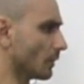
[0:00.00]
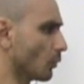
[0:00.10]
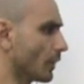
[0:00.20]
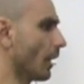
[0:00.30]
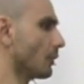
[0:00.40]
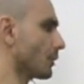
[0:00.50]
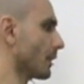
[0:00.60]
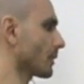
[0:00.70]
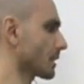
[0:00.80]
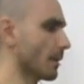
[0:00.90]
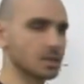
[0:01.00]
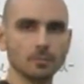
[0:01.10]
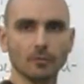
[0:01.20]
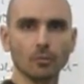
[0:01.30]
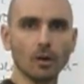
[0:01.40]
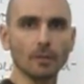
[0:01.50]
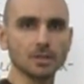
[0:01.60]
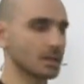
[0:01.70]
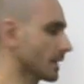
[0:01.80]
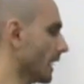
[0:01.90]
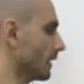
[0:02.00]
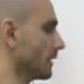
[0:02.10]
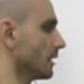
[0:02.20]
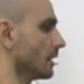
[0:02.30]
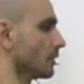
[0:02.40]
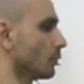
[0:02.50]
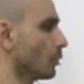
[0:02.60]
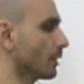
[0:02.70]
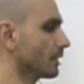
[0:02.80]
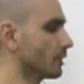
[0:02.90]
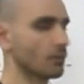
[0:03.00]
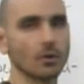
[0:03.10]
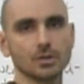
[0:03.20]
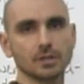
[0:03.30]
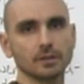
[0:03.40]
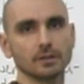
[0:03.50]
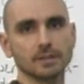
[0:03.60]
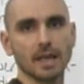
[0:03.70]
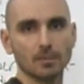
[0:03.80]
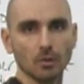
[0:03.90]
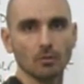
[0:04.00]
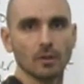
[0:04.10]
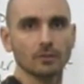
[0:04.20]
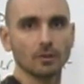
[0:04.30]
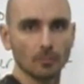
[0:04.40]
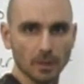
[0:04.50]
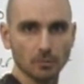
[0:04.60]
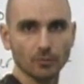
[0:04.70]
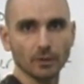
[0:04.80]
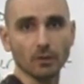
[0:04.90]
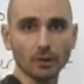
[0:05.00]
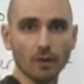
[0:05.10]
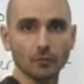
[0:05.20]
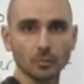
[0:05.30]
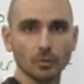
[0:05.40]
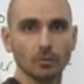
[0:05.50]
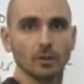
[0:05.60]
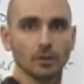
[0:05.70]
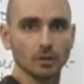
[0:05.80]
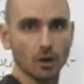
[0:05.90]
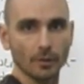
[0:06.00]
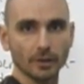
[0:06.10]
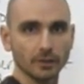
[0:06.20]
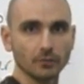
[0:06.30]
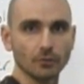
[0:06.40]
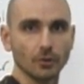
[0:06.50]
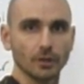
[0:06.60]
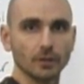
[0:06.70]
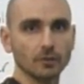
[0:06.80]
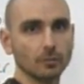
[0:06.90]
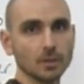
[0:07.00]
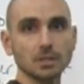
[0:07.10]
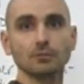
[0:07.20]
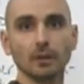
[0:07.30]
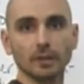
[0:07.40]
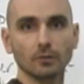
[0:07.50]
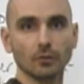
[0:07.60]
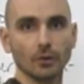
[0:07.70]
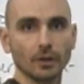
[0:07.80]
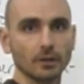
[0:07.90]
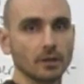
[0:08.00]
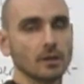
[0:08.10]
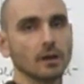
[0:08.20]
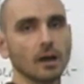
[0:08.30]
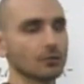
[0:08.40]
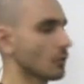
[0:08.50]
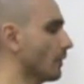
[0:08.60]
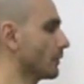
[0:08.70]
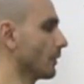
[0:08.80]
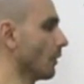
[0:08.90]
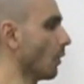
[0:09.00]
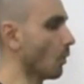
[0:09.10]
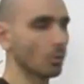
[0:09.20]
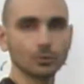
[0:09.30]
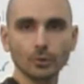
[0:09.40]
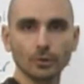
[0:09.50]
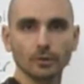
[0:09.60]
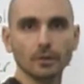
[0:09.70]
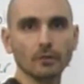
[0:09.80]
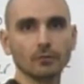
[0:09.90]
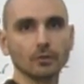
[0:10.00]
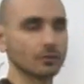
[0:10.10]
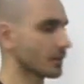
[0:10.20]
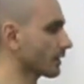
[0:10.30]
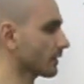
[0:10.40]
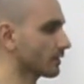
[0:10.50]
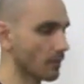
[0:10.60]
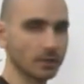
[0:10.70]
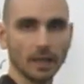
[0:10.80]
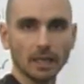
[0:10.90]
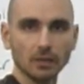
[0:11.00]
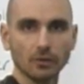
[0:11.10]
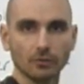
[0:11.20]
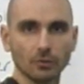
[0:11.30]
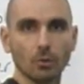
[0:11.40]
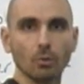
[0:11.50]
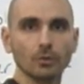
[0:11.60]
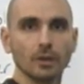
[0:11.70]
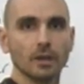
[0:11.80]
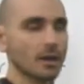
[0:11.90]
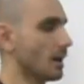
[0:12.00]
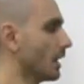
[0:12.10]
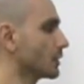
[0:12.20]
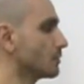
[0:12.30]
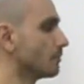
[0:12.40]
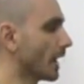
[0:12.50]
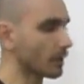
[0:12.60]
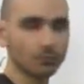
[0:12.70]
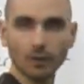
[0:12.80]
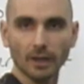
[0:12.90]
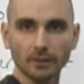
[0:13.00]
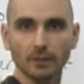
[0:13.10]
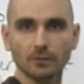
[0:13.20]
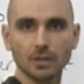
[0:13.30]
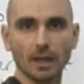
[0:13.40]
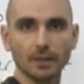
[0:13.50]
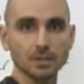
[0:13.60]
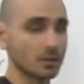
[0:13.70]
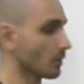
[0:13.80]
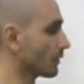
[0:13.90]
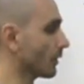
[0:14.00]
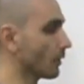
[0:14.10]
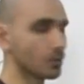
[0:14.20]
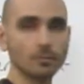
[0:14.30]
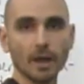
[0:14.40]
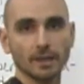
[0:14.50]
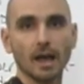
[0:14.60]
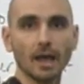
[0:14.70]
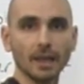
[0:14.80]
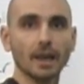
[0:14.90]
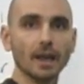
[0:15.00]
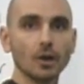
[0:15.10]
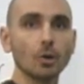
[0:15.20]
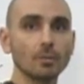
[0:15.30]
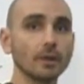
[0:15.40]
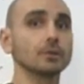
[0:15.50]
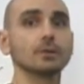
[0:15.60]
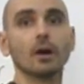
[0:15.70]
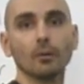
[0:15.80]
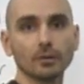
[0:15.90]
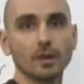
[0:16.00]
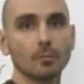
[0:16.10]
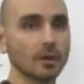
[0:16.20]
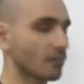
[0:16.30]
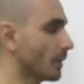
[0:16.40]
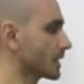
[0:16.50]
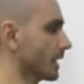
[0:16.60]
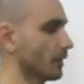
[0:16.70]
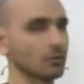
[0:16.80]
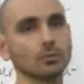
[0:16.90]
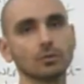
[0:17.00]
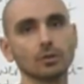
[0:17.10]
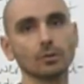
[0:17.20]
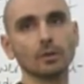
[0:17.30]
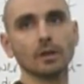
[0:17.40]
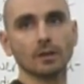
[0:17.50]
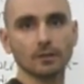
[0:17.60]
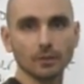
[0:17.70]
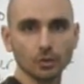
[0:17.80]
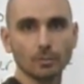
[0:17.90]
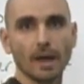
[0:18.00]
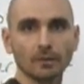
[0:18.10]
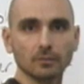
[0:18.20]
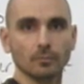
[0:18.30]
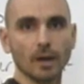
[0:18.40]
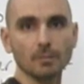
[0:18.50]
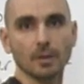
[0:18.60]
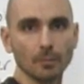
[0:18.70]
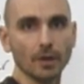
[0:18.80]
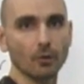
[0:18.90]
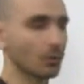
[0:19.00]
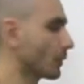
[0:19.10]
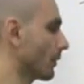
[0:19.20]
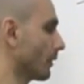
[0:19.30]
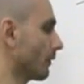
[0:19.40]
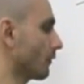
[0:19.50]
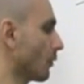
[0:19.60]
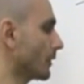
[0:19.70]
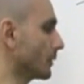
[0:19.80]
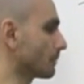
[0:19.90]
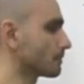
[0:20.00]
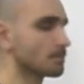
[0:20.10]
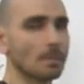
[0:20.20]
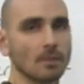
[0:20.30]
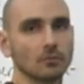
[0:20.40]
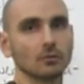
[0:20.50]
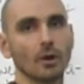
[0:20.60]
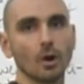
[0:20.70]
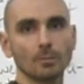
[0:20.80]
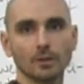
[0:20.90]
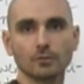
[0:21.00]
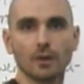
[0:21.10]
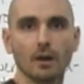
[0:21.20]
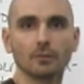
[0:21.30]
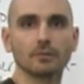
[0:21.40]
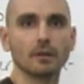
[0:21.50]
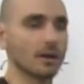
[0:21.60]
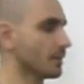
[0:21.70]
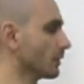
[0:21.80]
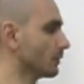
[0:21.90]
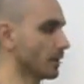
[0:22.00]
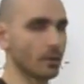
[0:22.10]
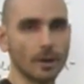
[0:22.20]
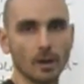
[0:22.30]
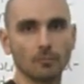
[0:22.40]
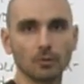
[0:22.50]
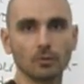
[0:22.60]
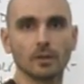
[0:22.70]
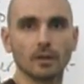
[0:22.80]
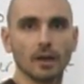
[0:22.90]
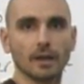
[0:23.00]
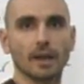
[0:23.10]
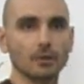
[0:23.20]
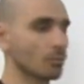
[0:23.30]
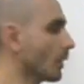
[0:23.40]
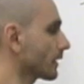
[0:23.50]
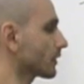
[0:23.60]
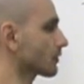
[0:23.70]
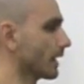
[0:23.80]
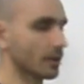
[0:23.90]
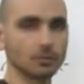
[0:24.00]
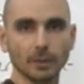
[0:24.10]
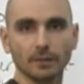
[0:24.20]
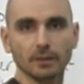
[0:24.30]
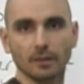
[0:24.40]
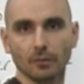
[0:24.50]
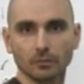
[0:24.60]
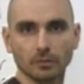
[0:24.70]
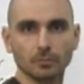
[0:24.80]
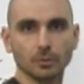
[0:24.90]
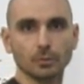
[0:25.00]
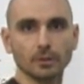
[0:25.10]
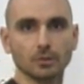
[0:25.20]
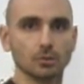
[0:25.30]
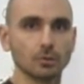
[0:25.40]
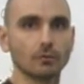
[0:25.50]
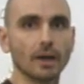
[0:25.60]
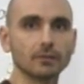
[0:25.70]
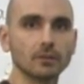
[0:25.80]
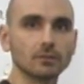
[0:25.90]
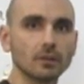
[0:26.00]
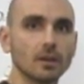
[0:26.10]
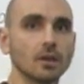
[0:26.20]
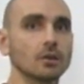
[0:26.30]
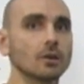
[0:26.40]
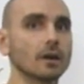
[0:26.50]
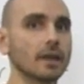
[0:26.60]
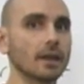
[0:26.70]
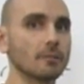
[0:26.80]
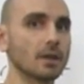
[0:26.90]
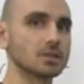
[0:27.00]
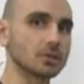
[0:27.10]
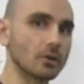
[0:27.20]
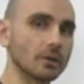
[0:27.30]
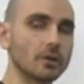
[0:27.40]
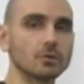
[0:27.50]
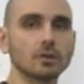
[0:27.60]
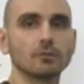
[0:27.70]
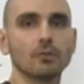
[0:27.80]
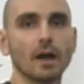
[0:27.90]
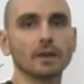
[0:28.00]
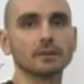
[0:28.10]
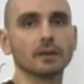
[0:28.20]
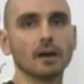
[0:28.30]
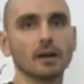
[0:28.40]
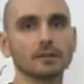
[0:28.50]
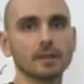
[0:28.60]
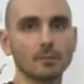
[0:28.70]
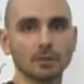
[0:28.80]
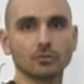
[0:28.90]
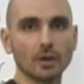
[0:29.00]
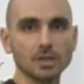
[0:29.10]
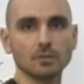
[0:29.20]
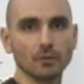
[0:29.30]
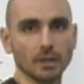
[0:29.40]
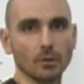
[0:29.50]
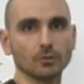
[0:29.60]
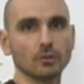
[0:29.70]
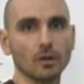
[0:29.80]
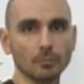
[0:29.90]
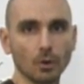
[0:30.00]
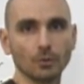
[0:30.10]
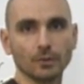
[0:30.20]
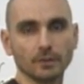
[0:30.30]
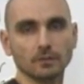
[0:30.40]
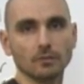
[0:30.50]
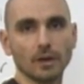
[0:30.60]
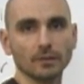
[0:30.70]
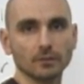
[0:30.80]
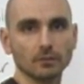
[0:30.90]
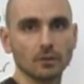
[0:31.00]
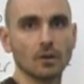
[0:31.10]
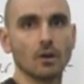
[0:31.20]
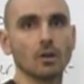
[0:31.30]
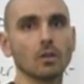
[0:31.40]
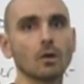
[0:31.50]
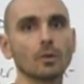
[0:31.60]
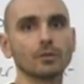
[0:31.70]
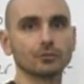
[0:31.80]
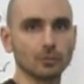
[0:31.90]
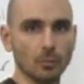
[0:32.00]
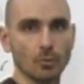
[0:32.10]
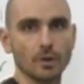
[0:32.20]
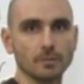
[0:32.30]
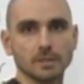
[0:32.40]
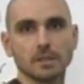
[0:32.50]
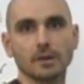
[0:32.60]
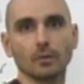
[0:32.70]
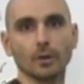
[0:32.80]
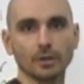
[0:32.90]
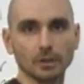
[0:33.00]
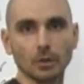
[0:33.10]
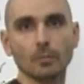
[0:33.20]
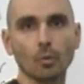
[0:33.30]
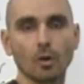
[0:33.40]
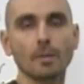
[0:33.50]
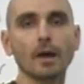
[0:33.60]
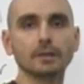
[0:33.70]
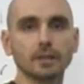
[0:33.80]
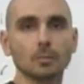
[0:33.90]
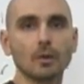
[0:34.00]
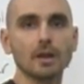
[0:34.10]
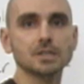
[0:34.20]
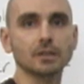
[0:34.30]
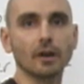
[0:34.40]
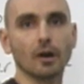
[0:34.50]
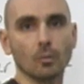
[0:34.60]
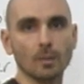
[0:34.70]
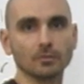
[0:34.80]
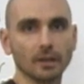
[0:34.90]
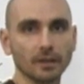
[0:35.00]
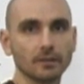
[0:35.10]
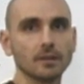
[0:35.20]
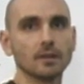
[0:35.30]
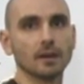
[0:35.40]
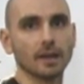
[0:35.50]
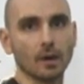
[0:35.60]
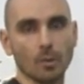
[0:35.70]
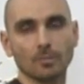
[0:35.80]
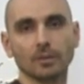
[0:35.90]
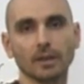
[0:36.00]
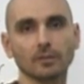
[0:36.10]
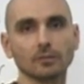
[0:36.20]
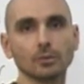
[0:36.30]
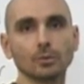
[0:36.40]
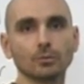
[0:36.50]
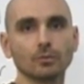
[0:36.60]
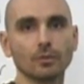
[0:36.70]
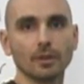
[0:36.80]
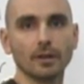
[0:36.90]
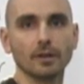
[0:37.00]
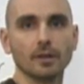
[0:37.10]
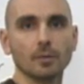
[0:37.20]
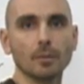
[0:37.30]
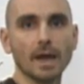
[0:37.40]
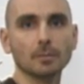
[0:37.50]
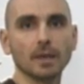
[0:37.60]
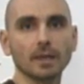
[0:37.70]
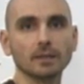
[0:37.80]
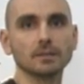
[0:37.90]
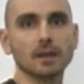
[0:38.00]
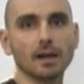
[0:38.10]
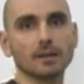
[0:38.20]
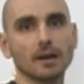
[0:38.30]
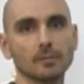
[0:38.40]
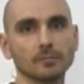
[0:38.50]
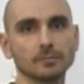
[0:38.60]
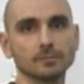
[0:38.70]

One other thing which I mentioned before, I'll mention again, with the inversion table, some people feel uncomfortable going inverted, especially fully inverted. So if you're older, if you're 60, 70, 80 years old, you might find this challenging, though you might not, and I hope that you don't. But if by chance you do, the Nubax might be a better alternative for you. So I hope that you found this video helpful. Again, I wanted to try to explain the differences between the two devices. Again, I mentioned earlier, you can find demonstration videos on both of these devices, along with supporting material where you can learn more about decompression on our website. Again, our website is losethebackpain.com.